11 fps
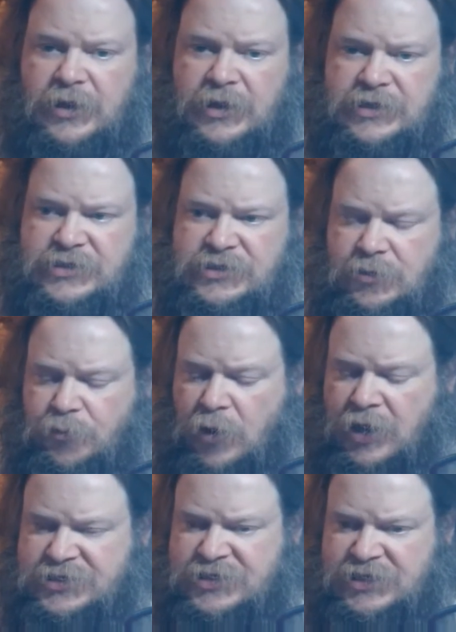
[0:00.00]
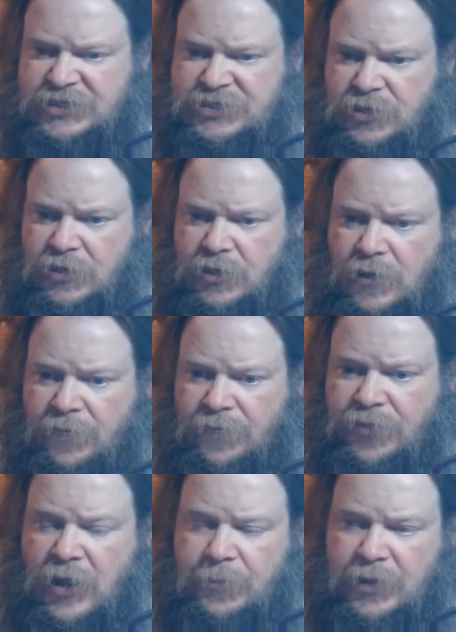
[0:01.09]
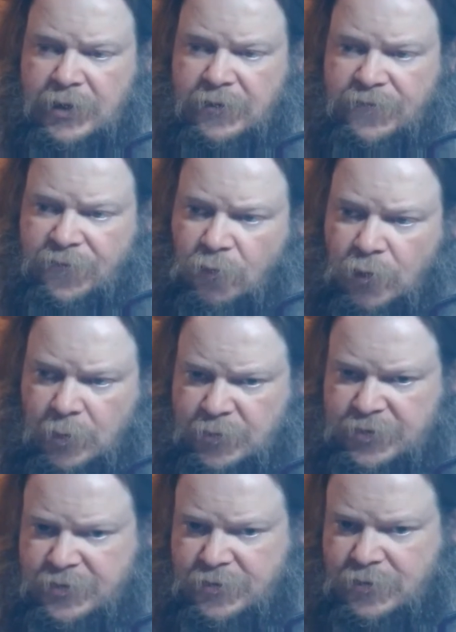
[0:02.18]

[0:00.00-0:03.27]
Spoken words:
is the process of thought being formed,